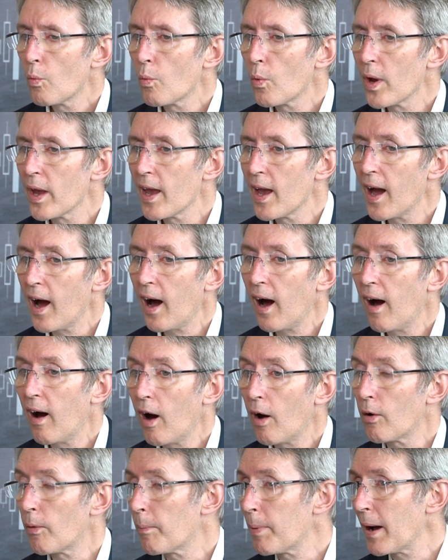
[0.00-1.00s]
We
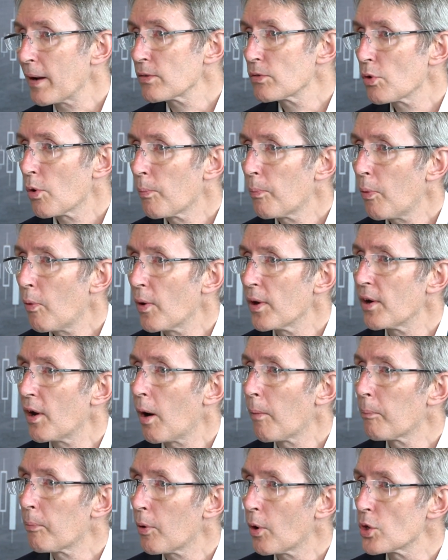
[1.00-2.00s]
are about to appoint
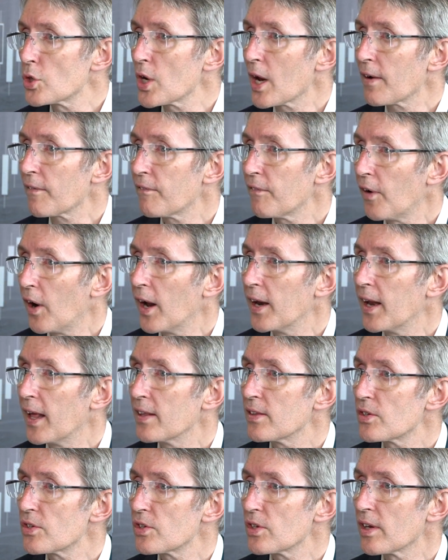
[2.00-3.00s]
our project
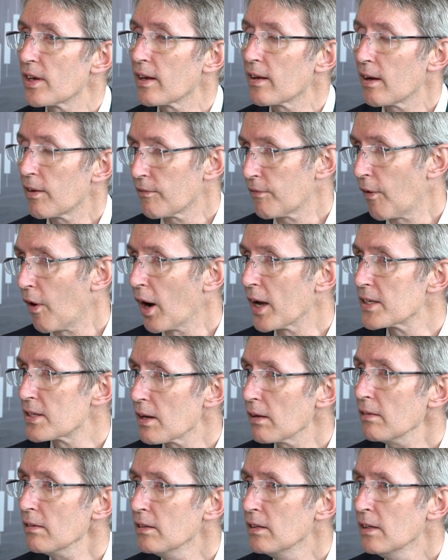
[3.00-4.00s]
financing
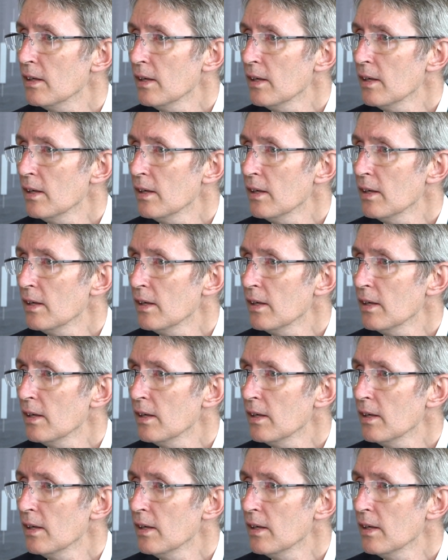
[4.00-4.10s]
advisor